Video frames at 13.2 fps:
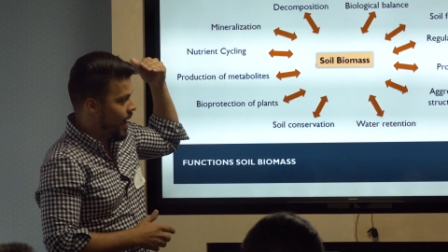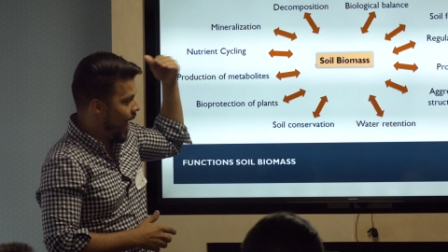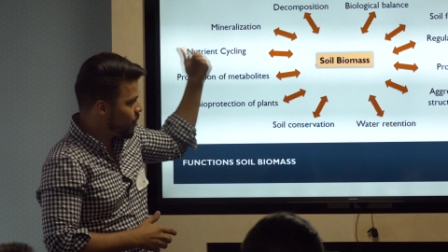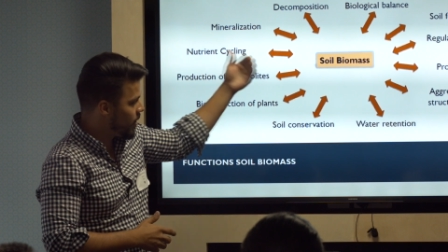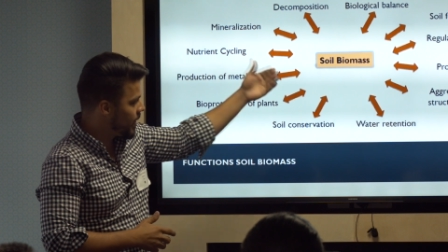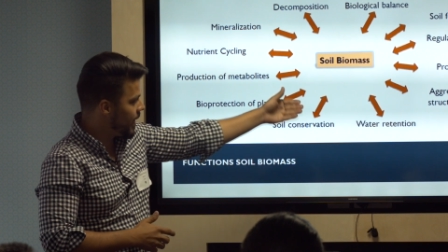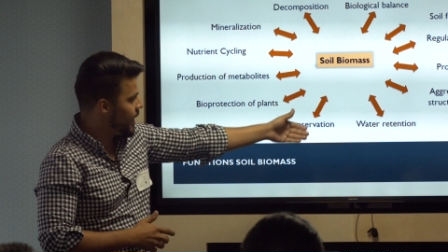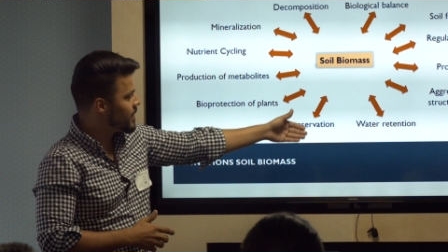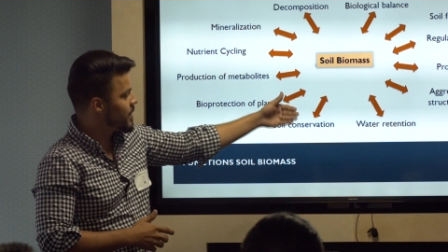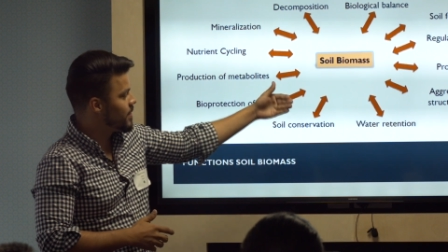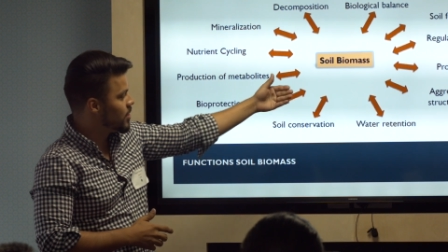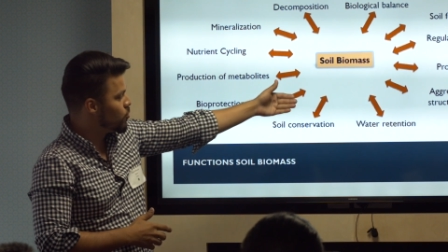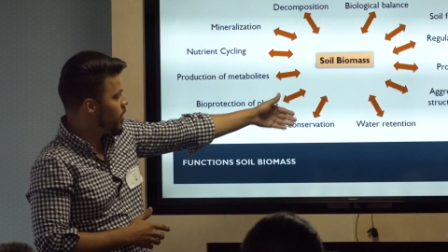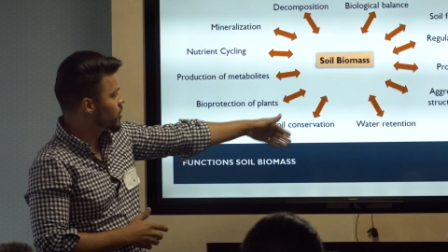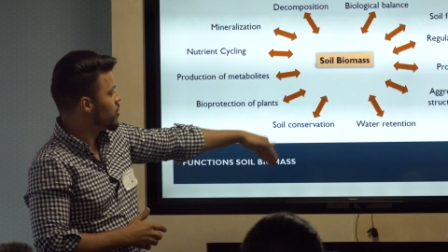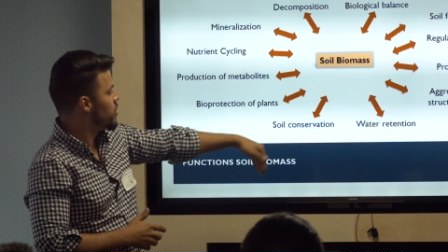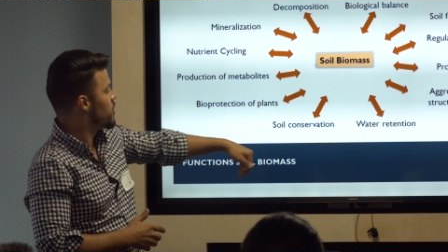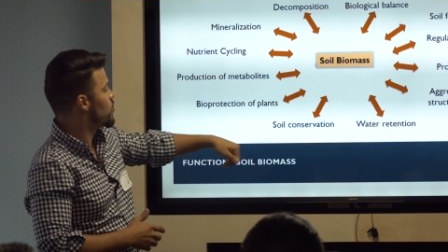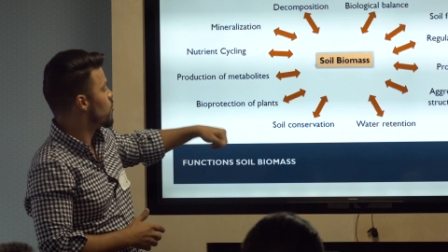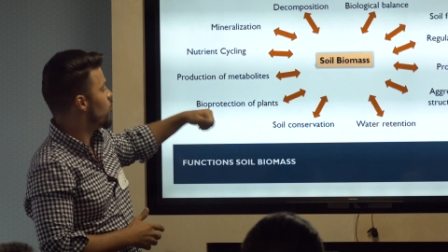aggregates and
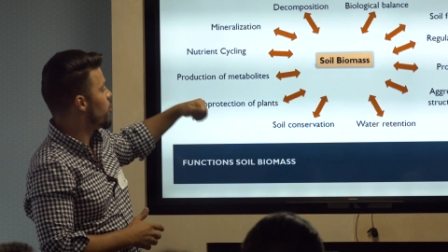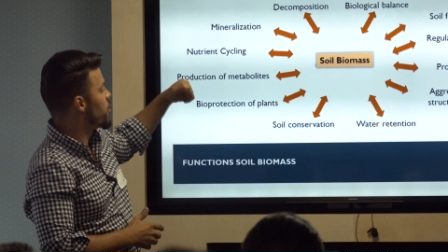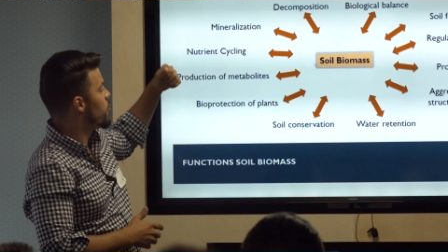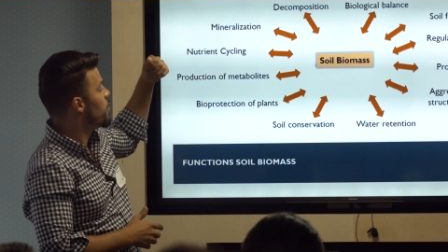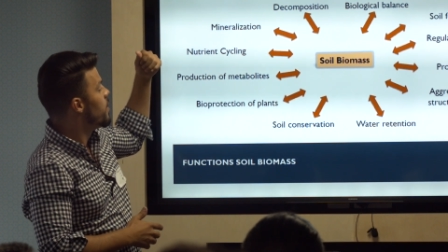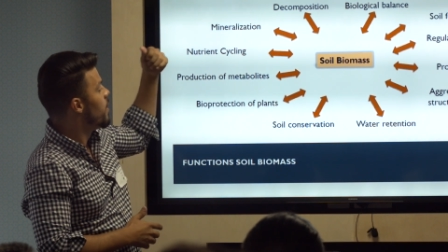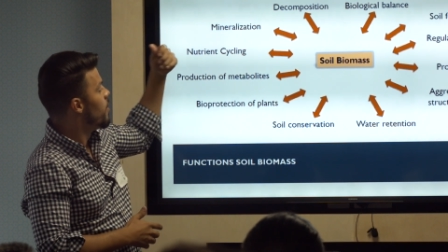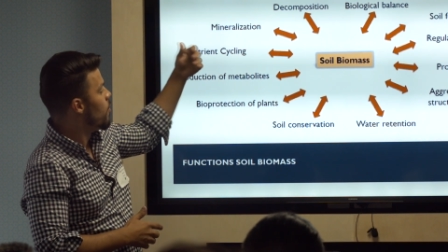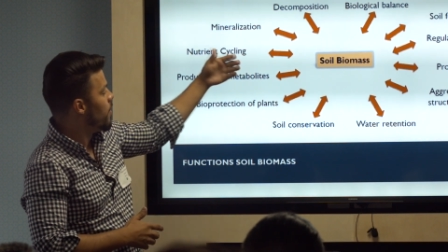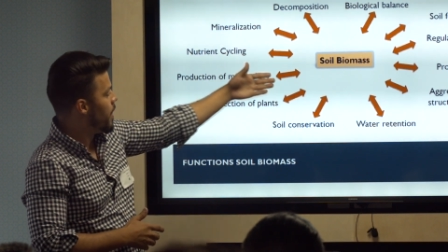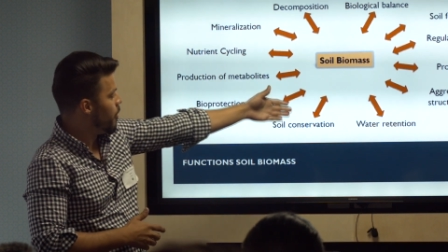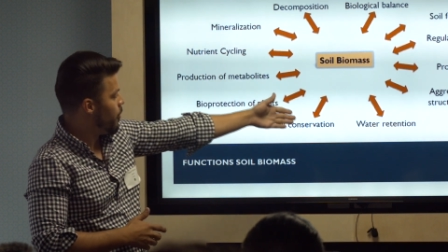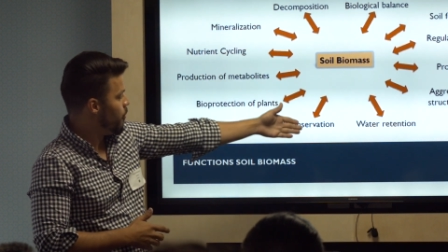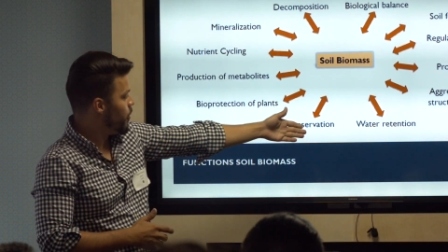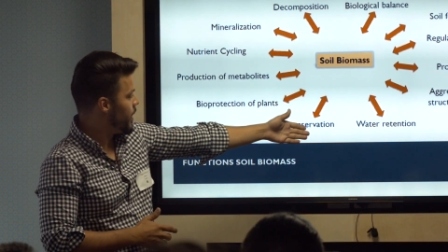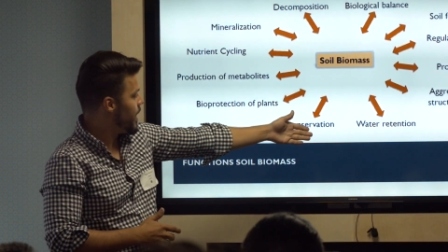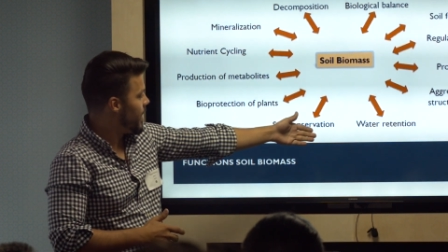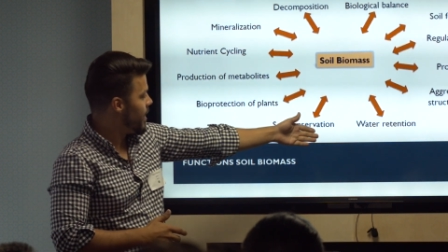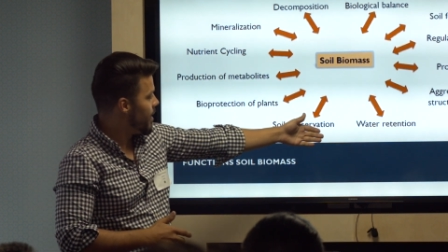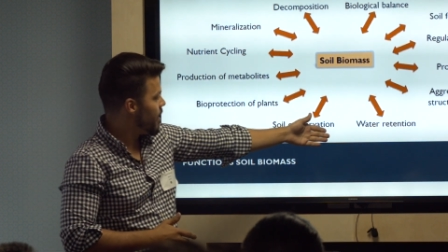structure the soil, re
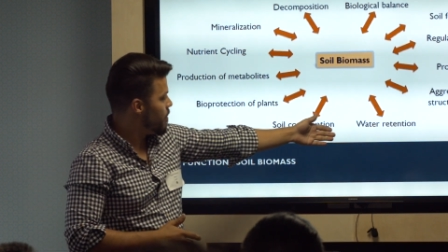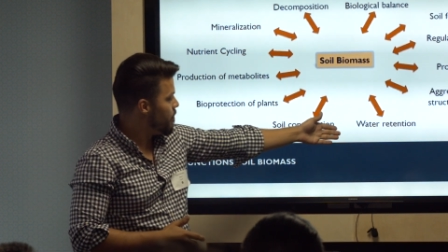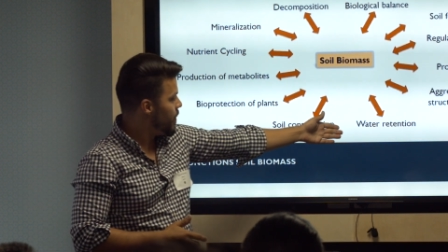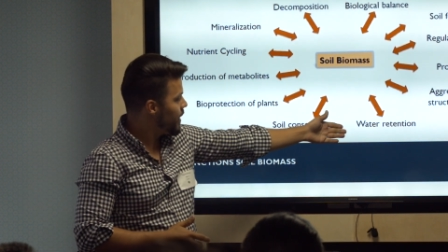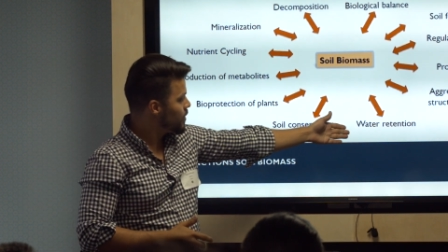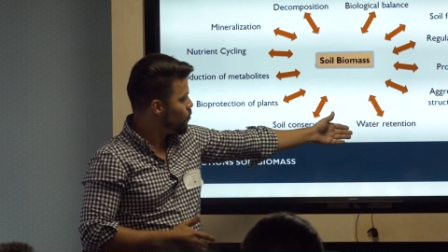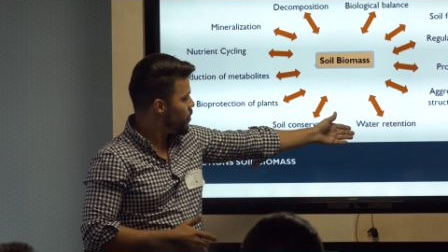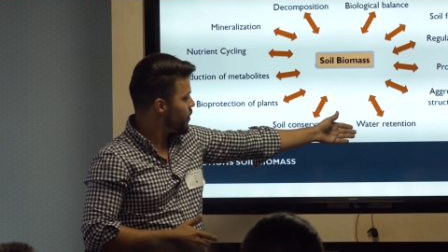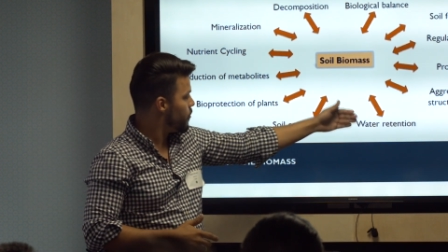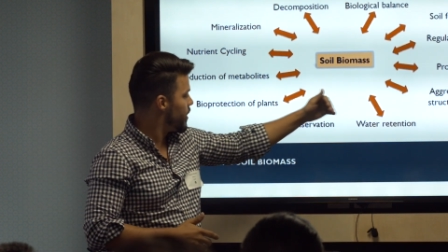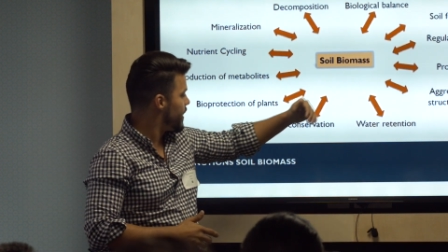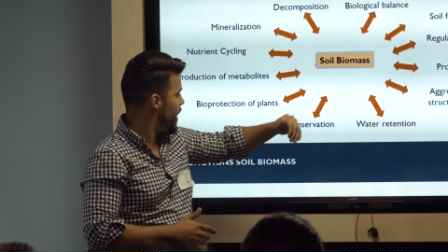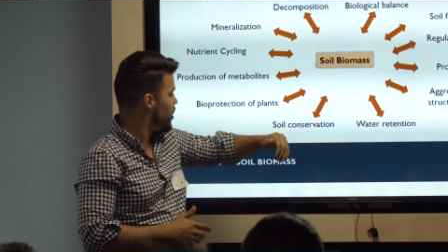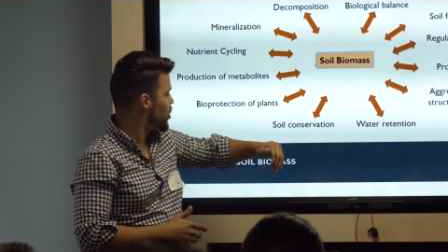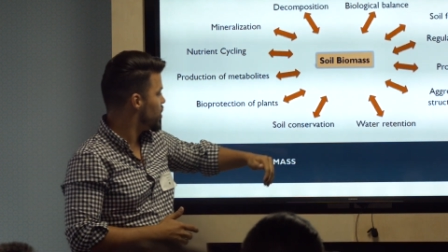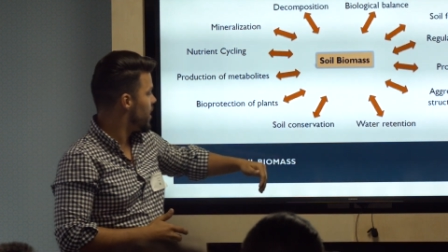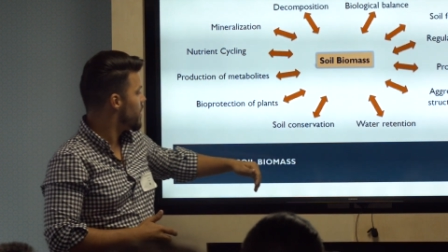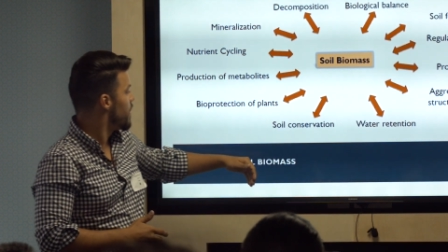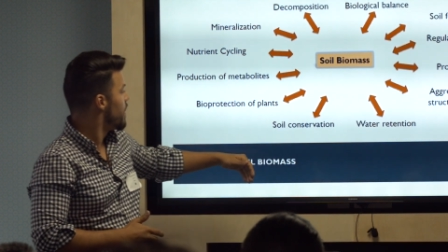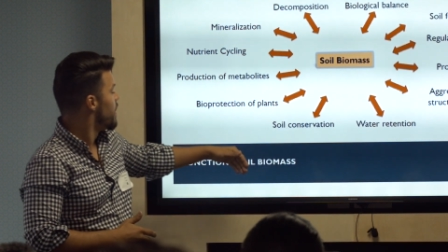uh, makes water
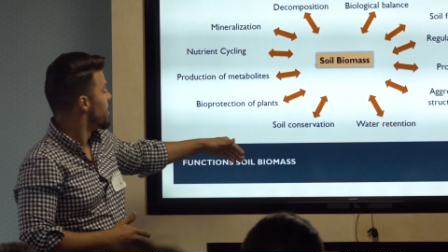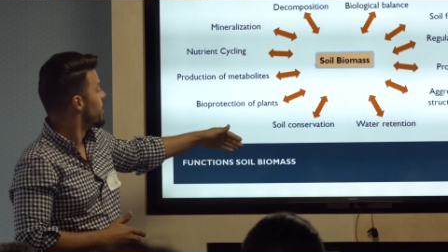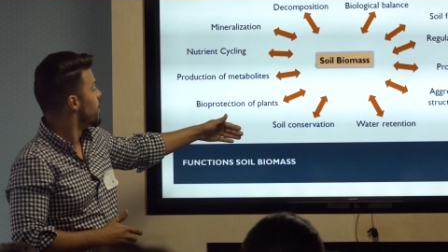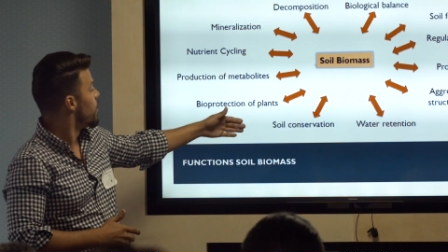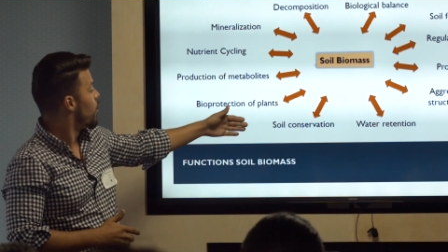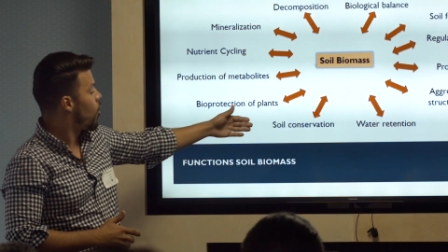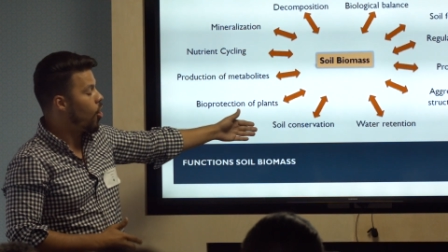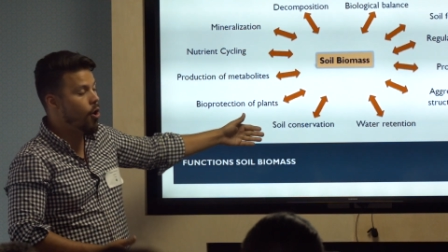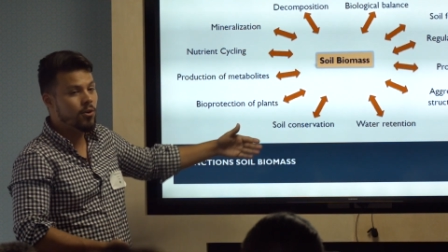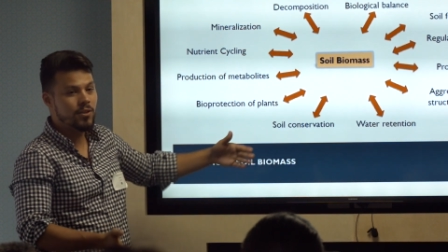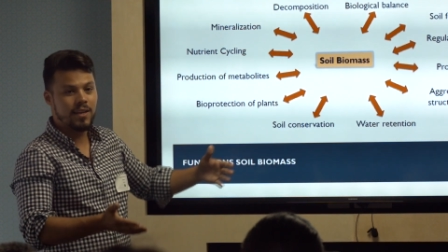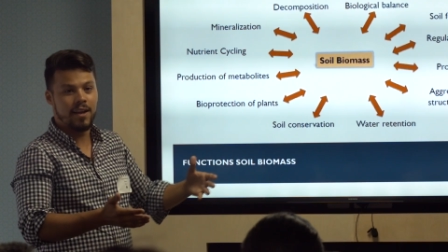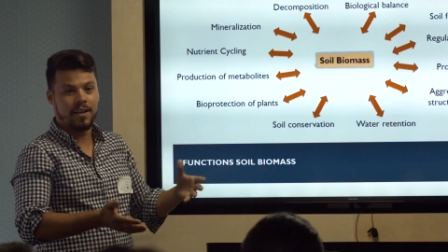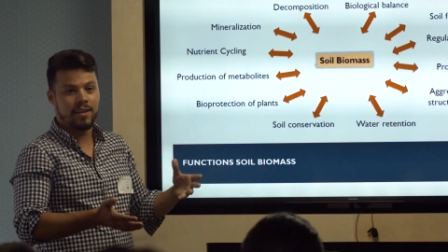retention, Con uh,